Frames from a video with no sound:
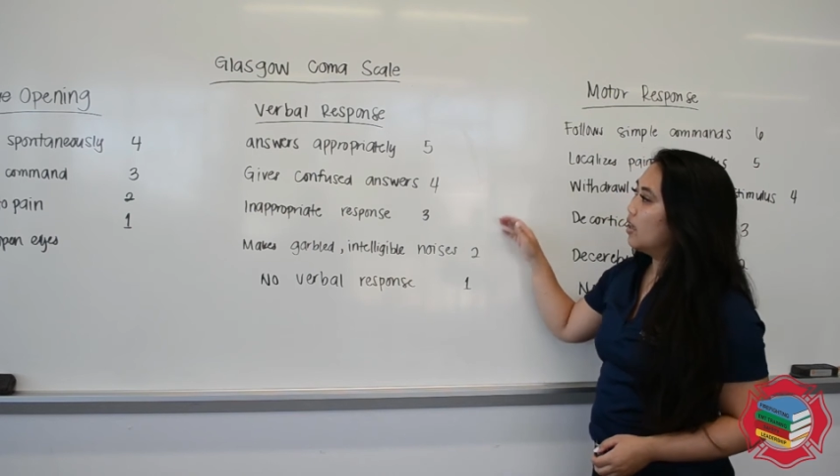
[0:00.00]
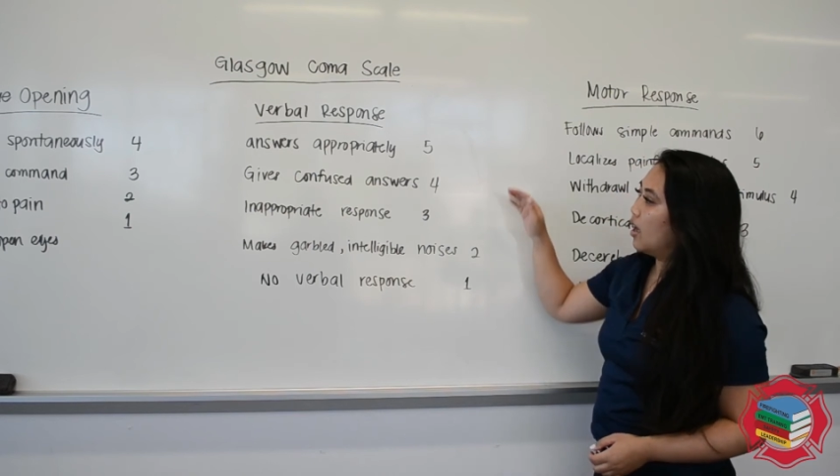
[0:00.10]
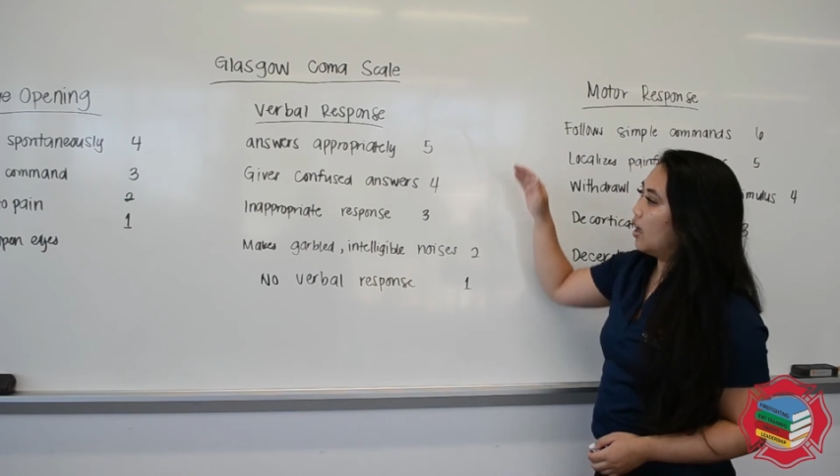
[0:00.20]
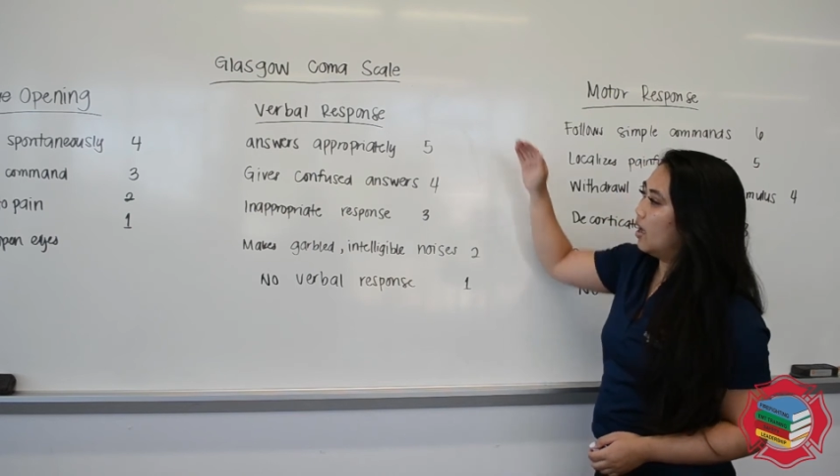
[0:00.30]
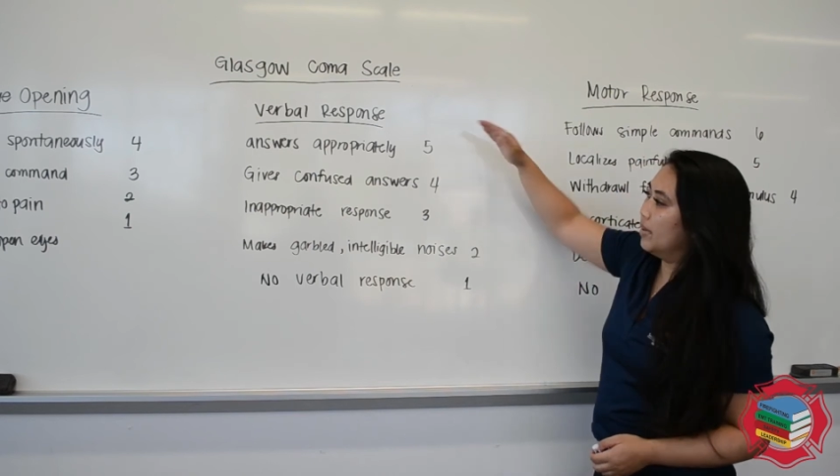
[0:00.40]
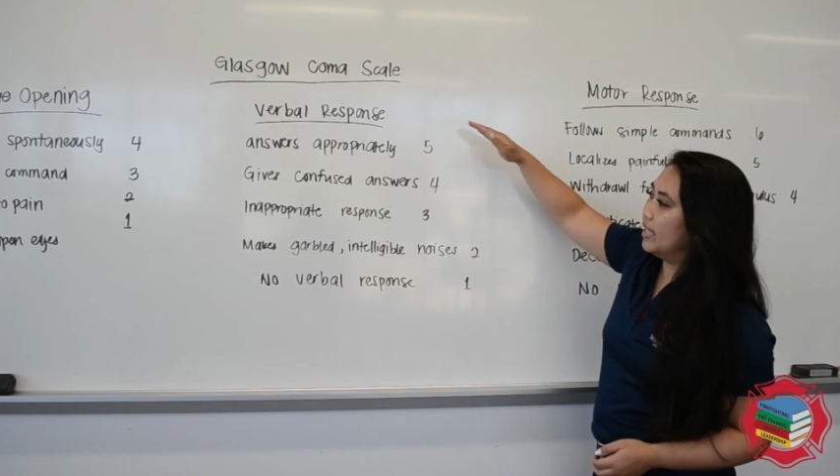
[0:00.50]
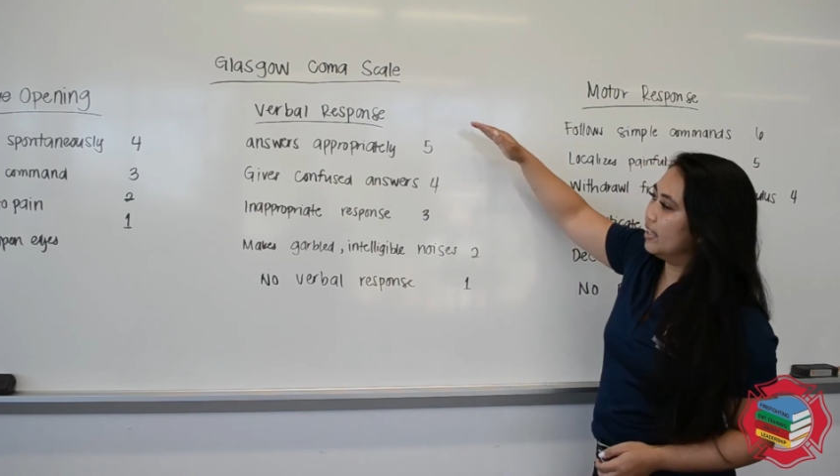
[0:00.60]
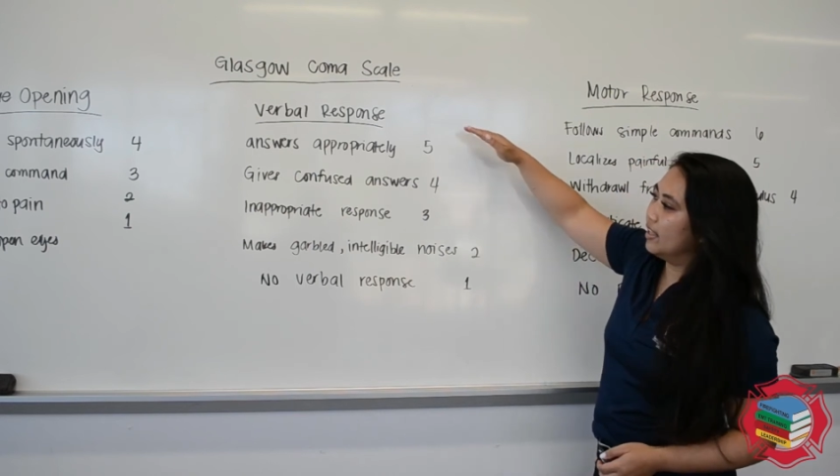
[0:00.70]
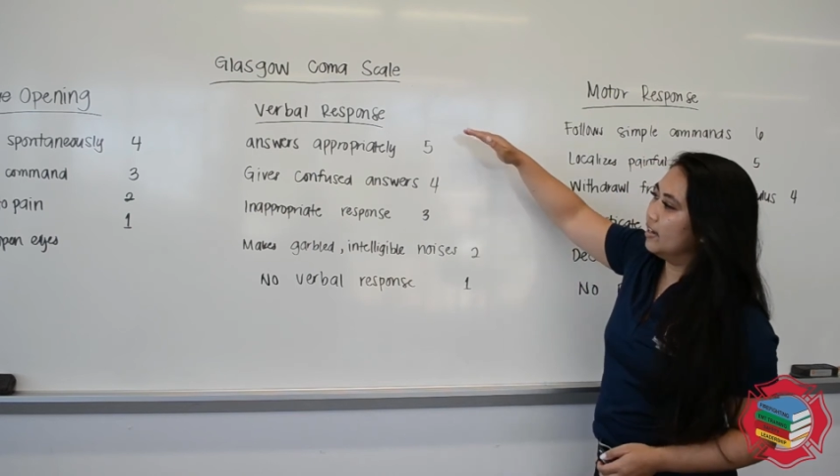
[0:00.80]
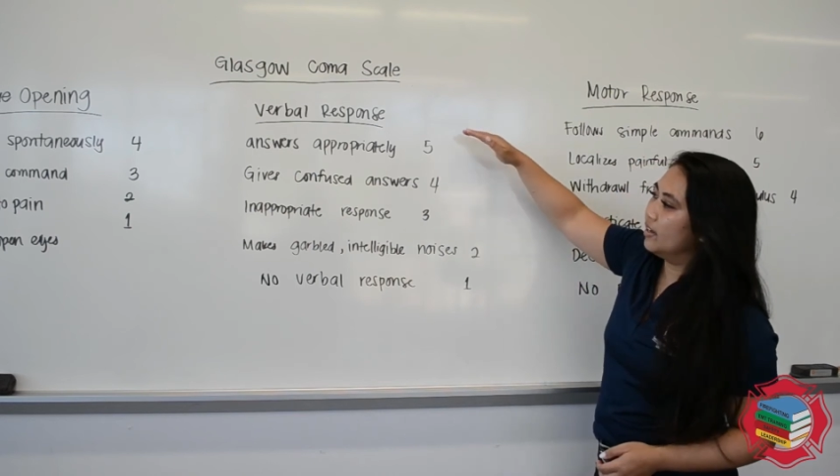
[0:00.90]
And
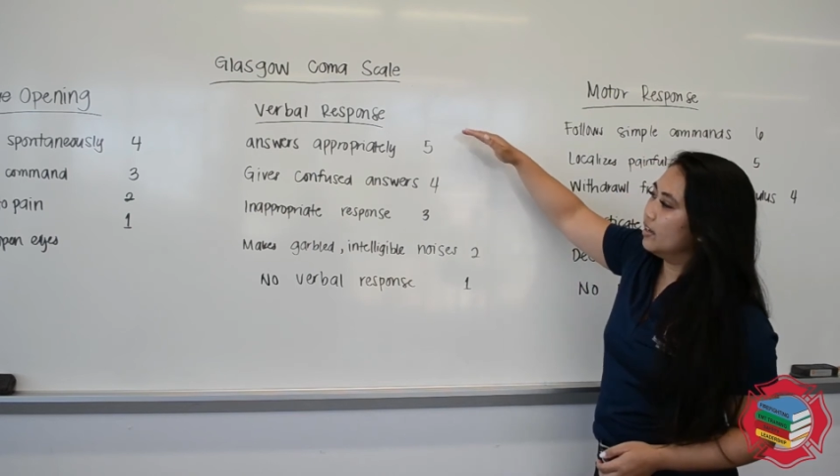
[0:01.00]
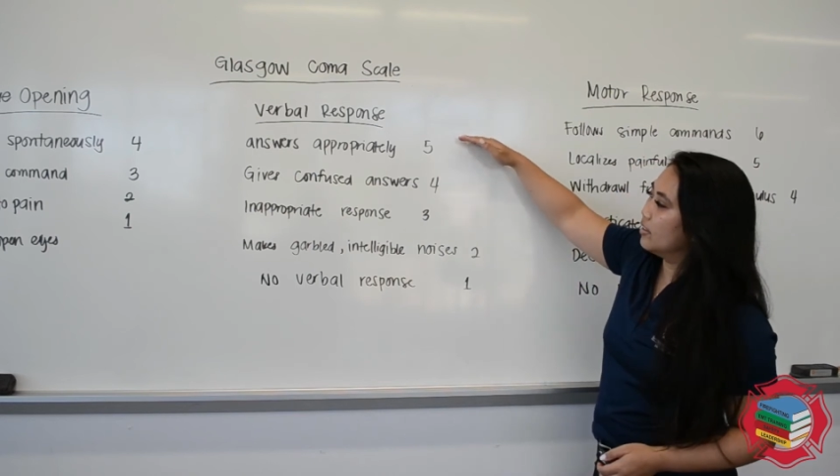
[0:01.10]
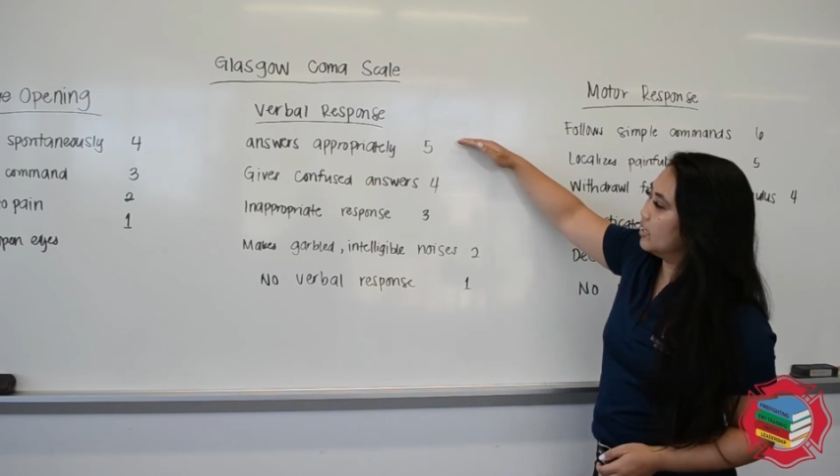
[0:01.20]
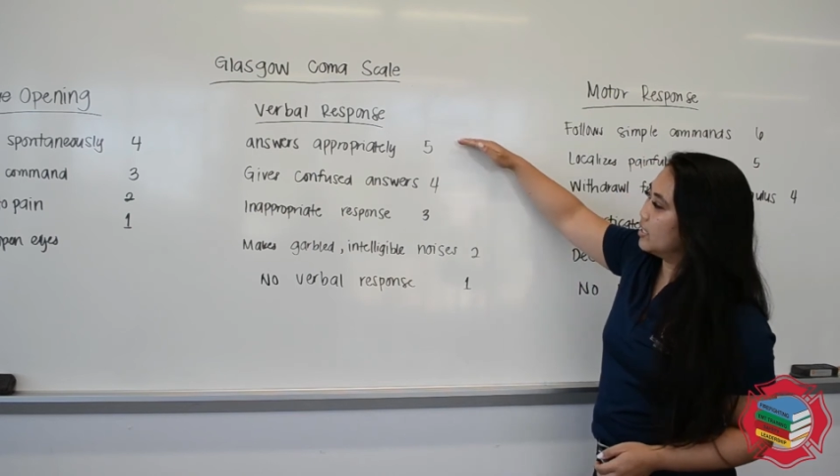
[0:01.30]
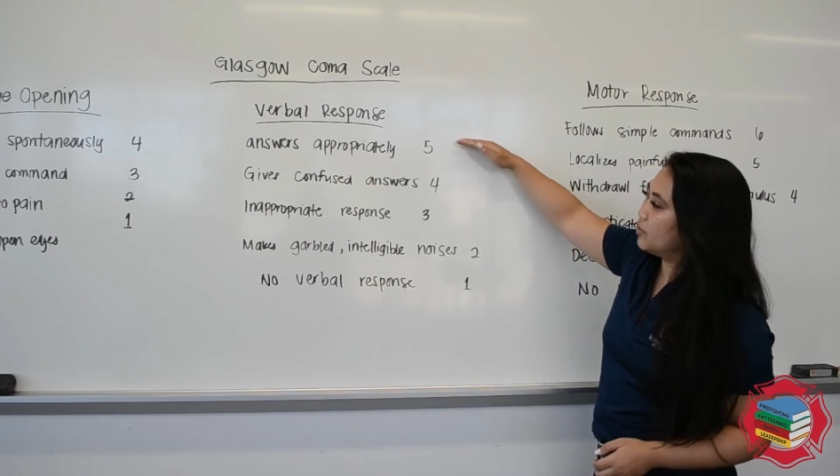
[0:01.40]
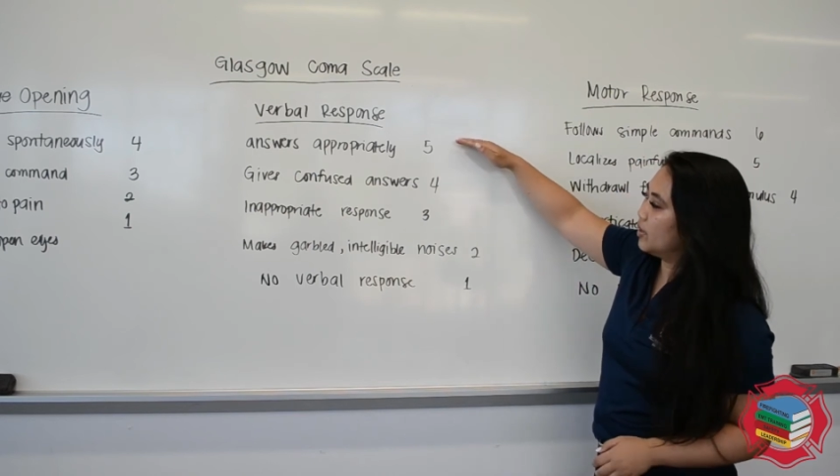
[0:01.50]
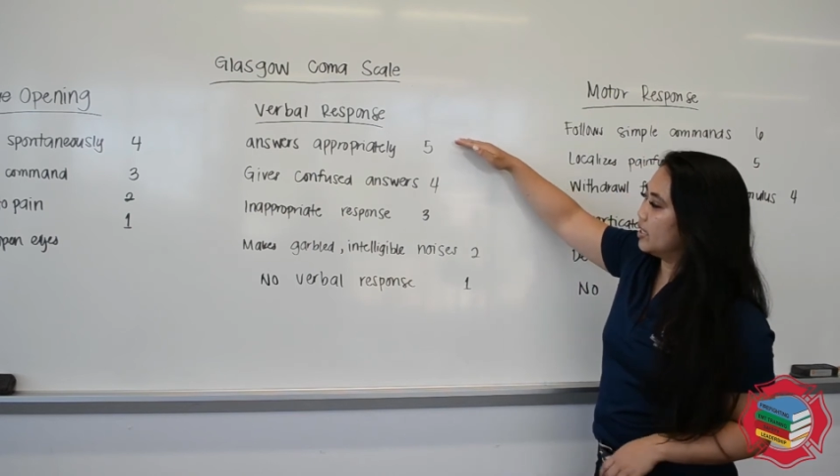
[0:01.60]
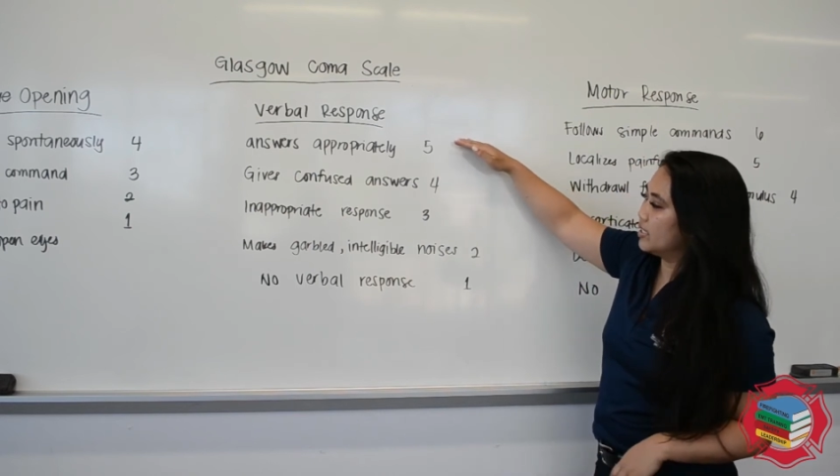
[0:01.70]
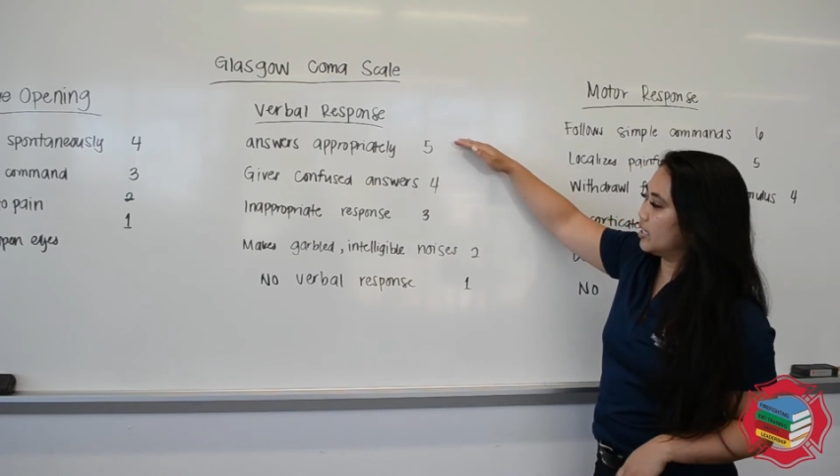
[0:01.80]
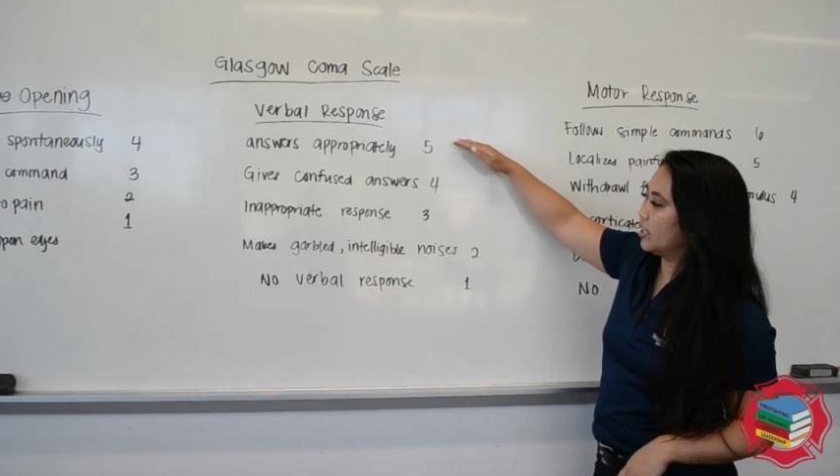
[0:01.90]
then this one is